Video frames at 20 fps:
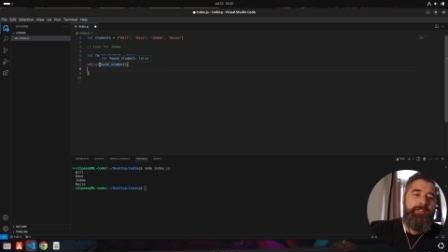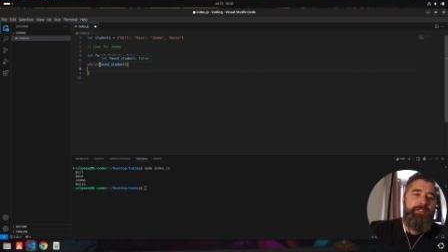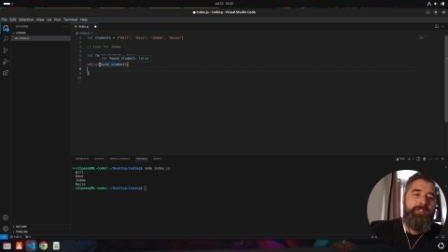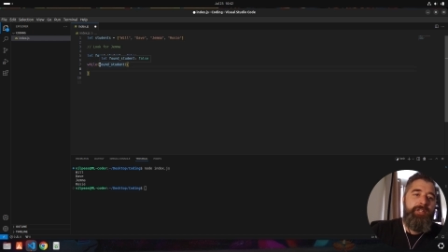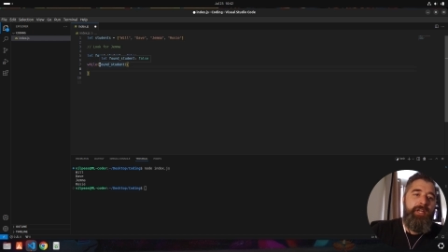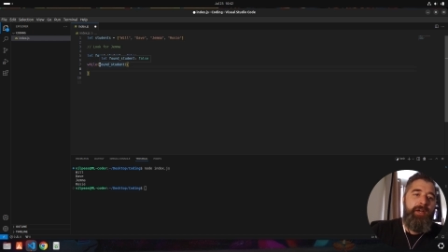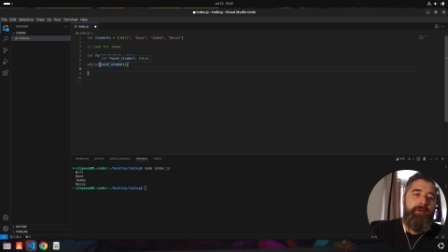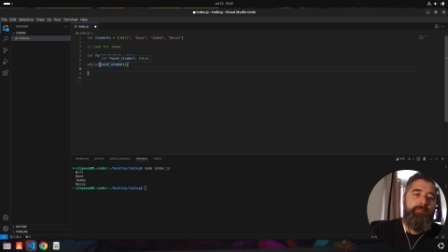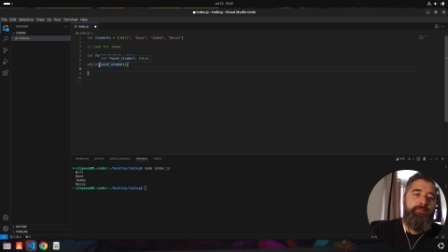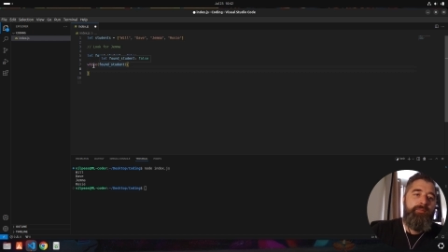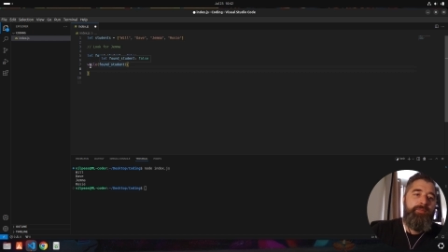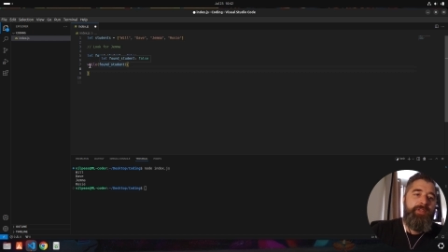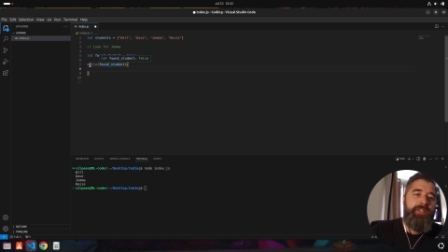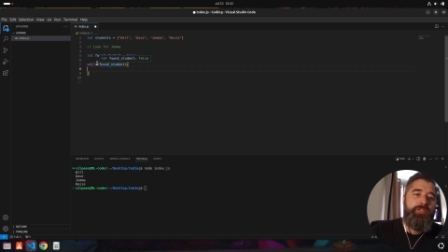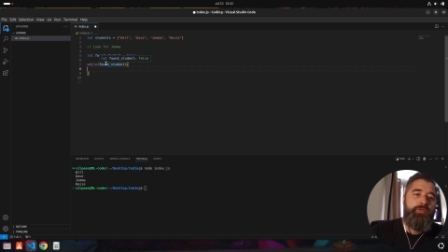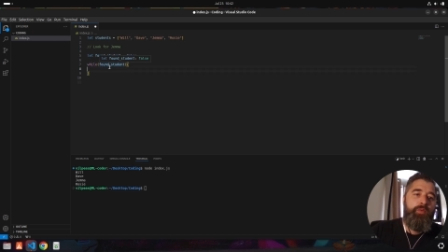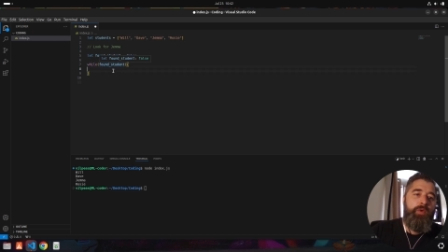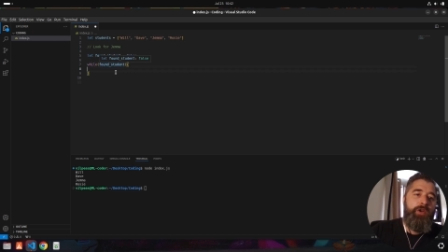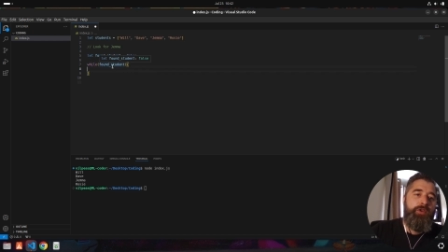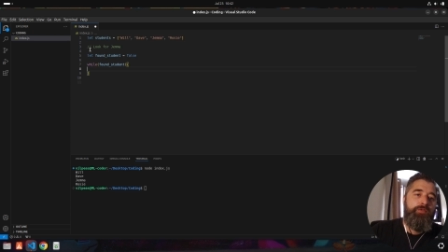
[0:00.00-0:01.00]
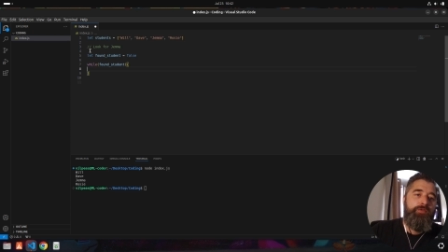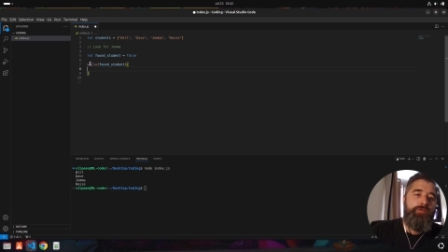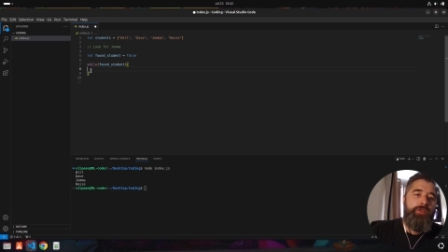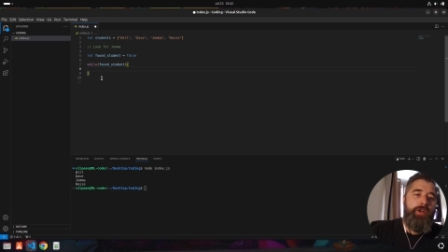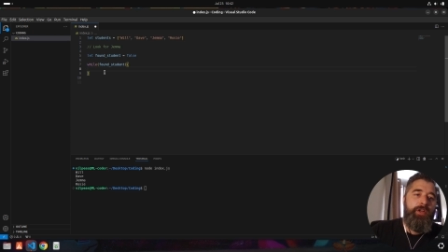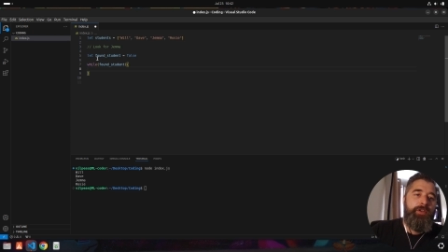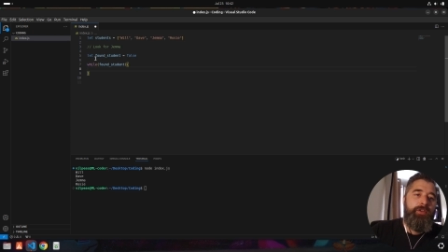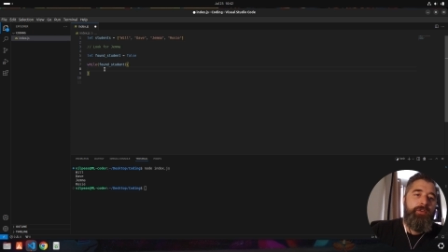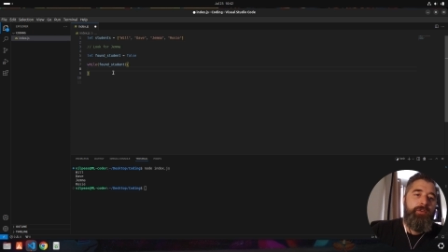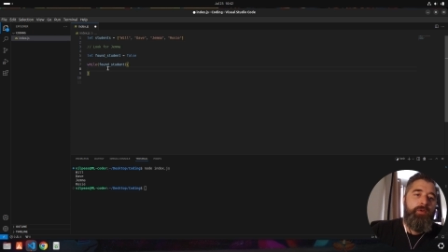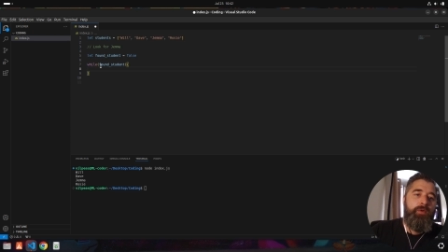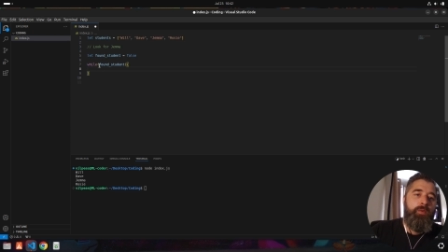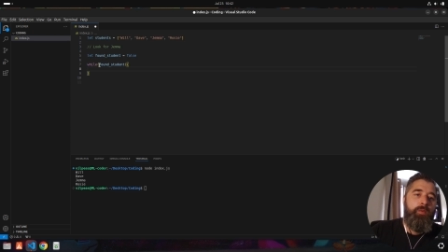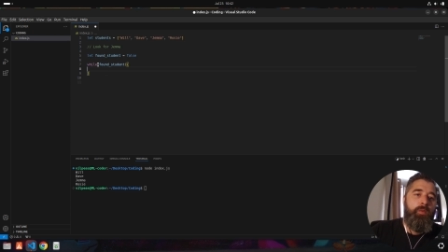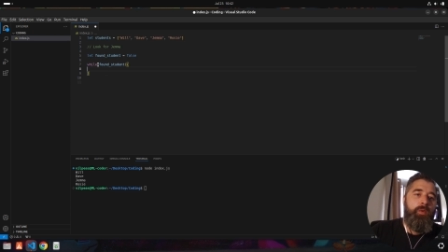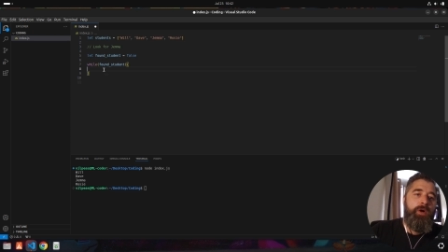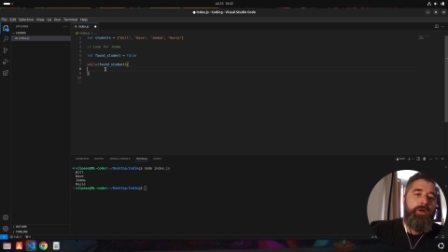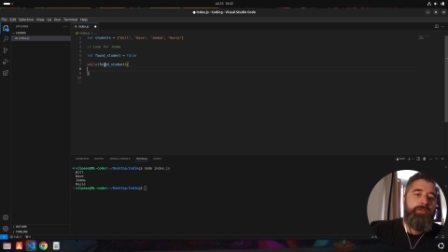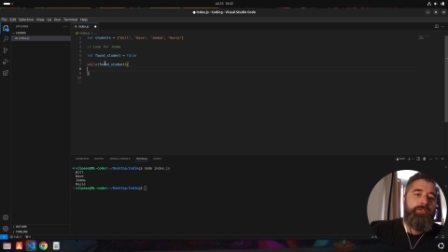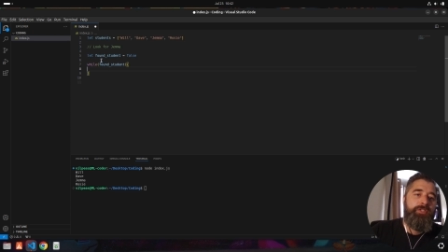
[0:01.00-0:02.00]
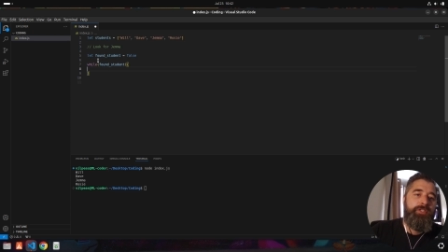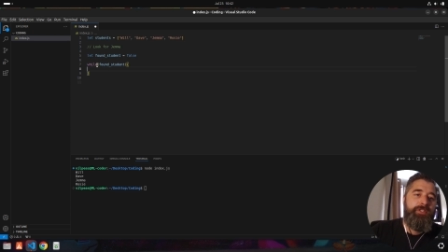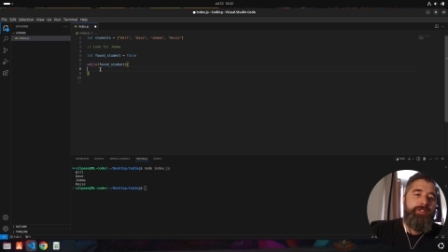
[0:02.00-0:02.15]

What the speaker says: and this won't run whilst